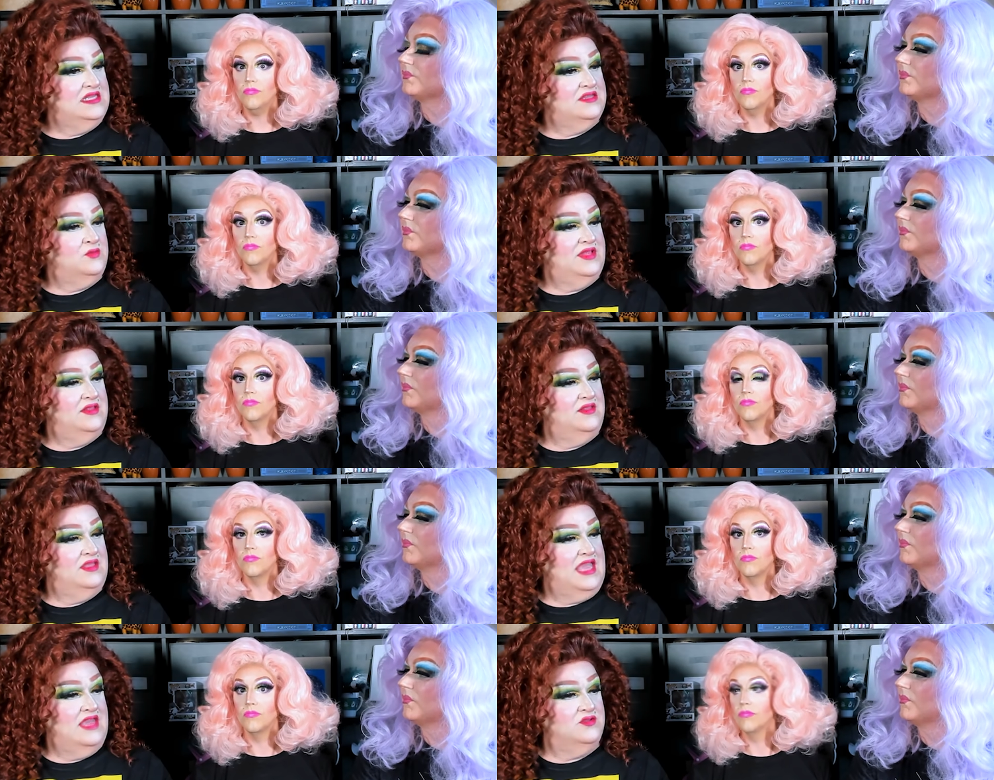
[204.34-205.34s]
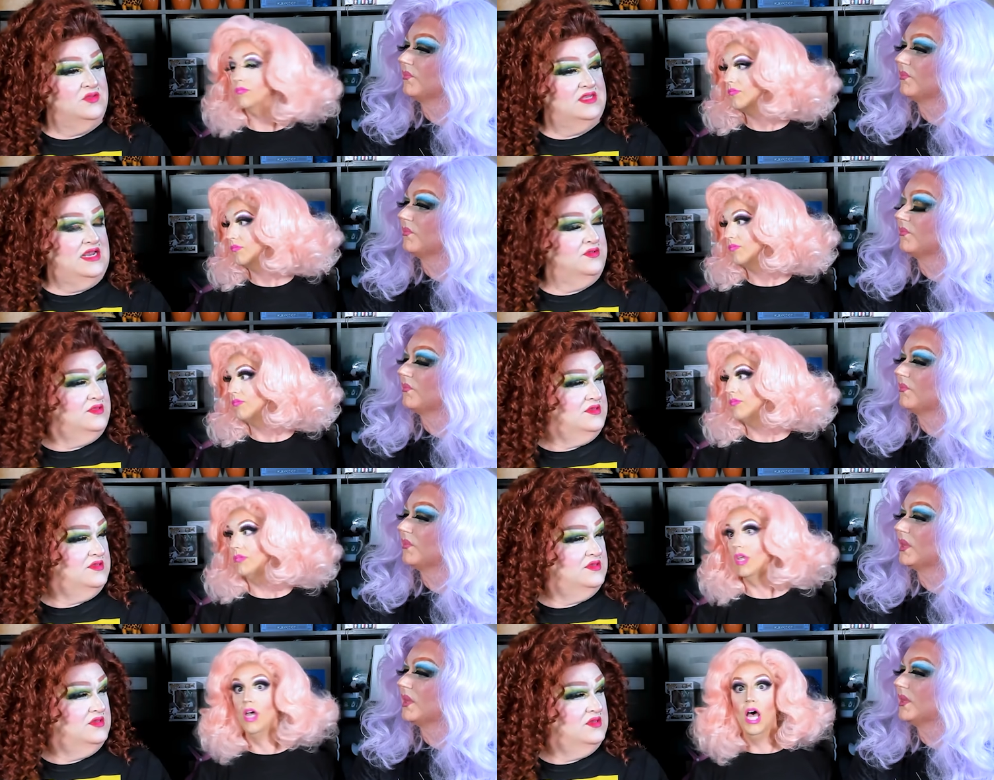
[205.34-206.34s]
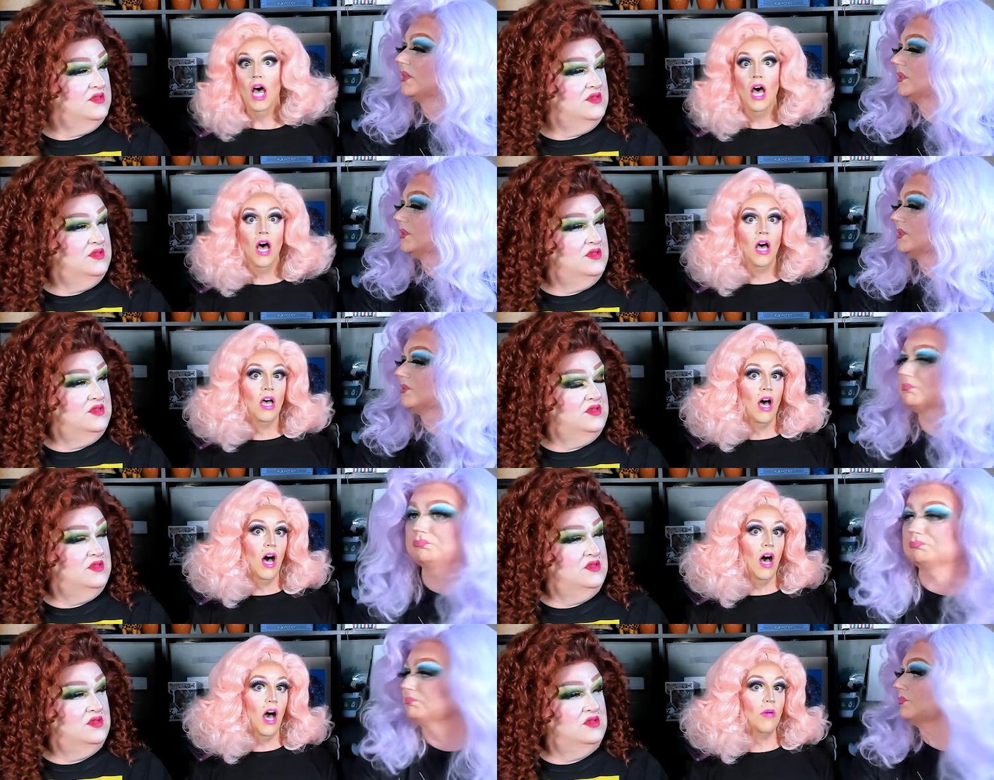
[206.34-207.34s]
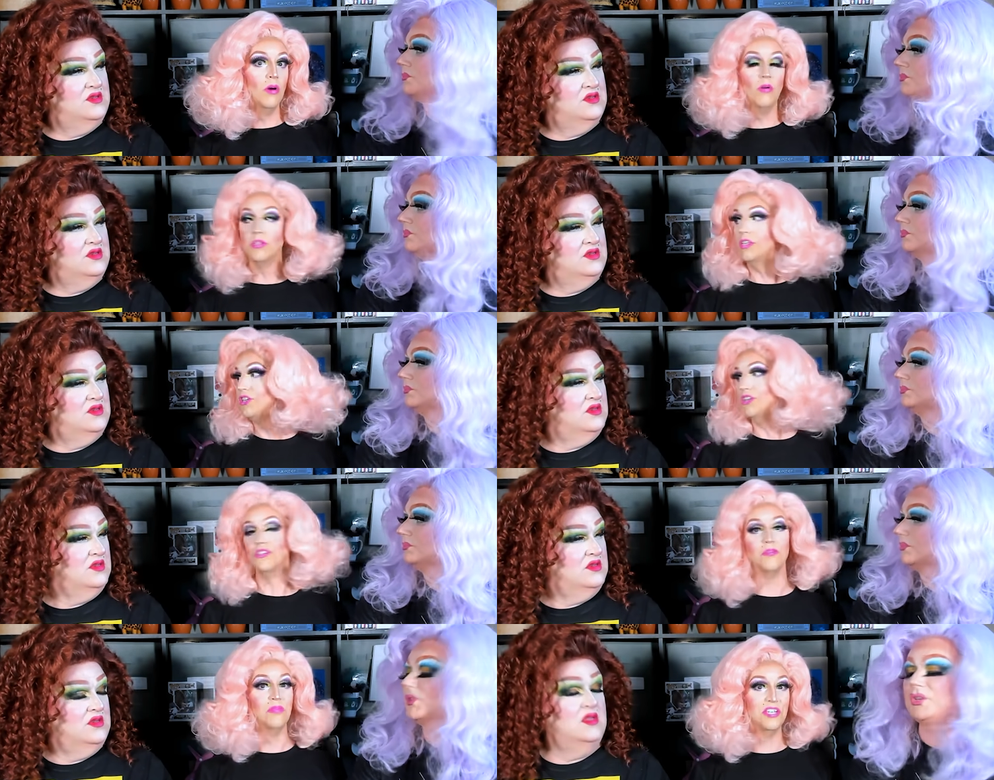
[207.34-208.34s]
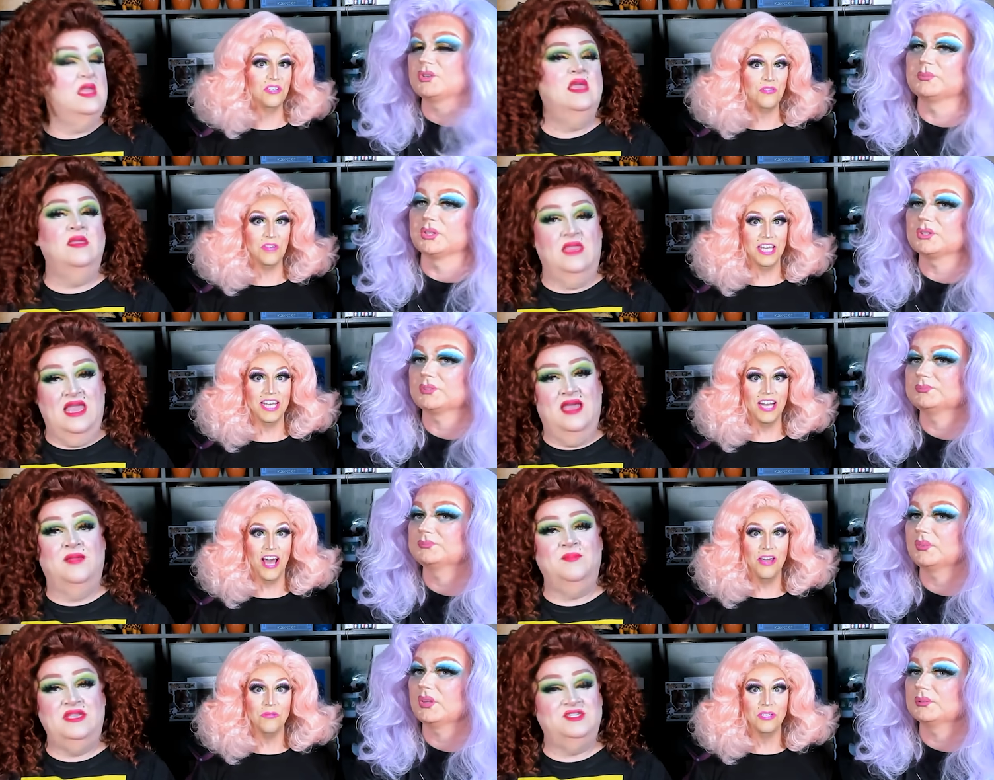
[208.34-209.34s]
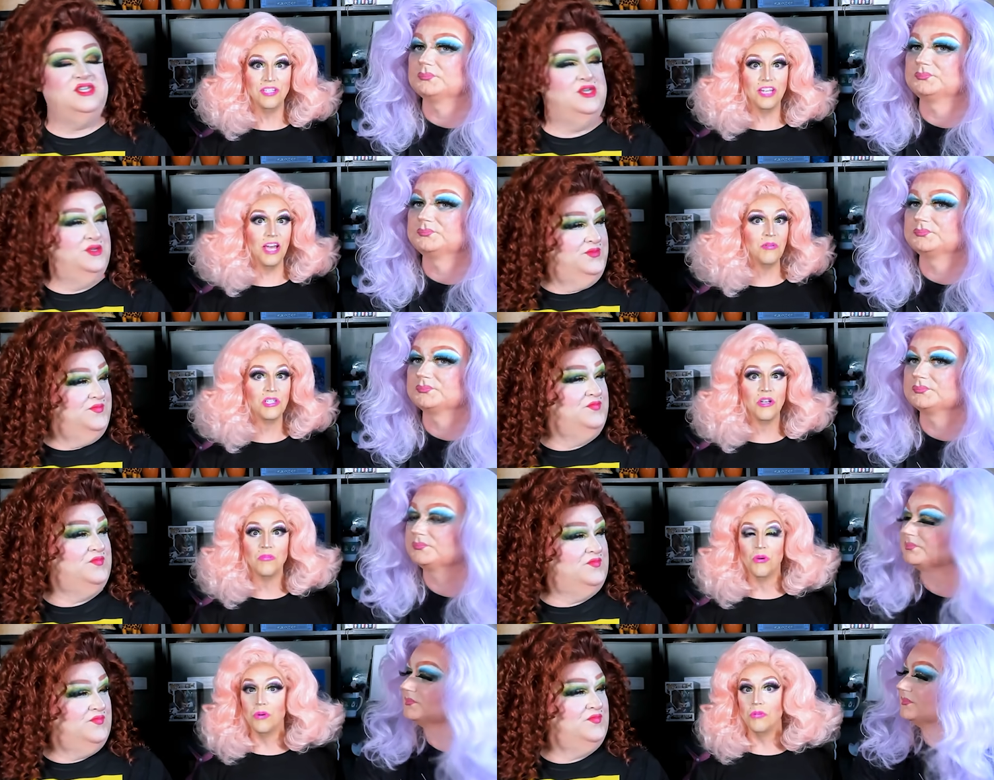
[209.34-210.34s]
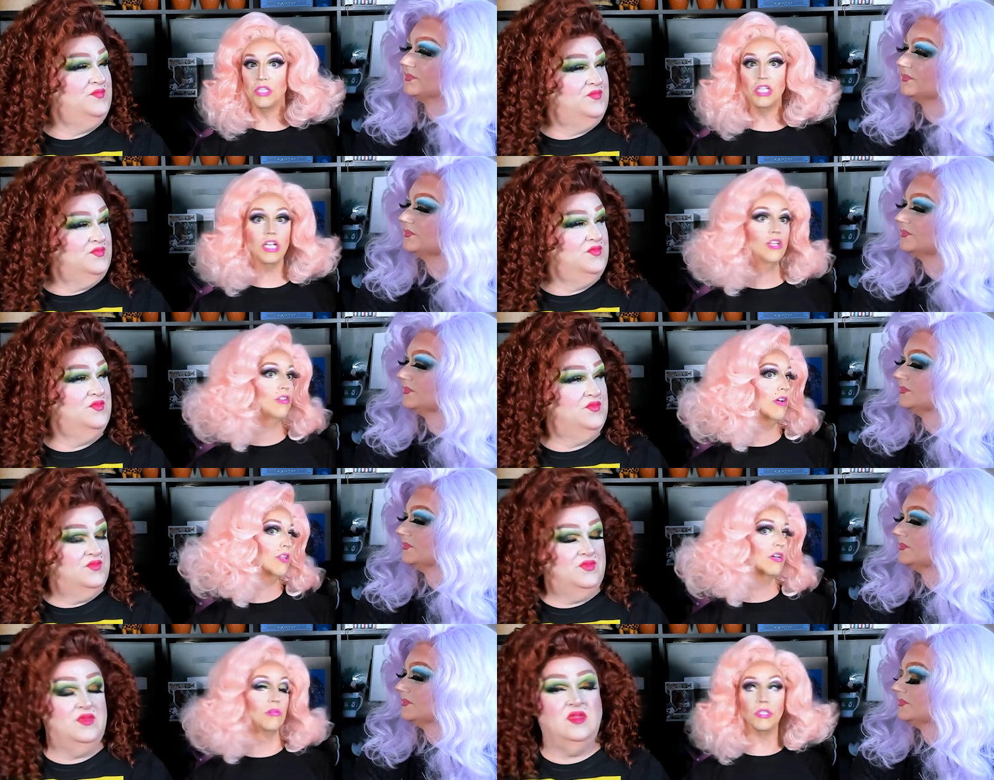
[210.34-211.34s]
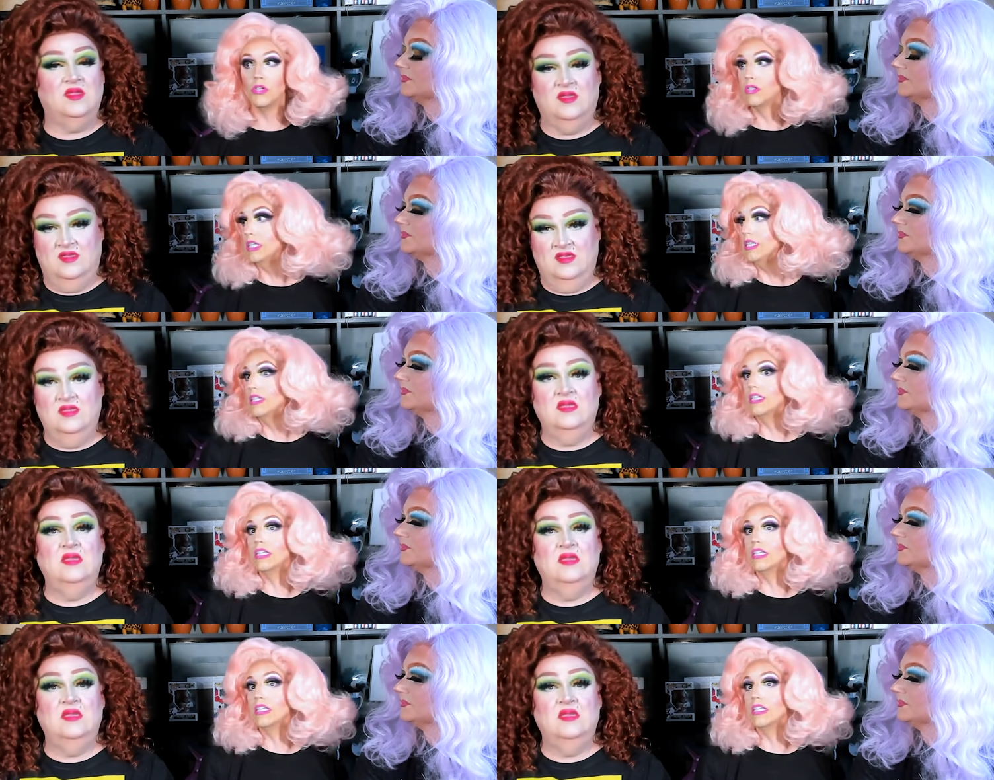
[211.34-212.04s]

Speaker 1: this when the cast was announced?
Speaker 2: I'm always a Ginger Minj fan. Yeah, I was too. I was on board with Ginger. I thought it was her season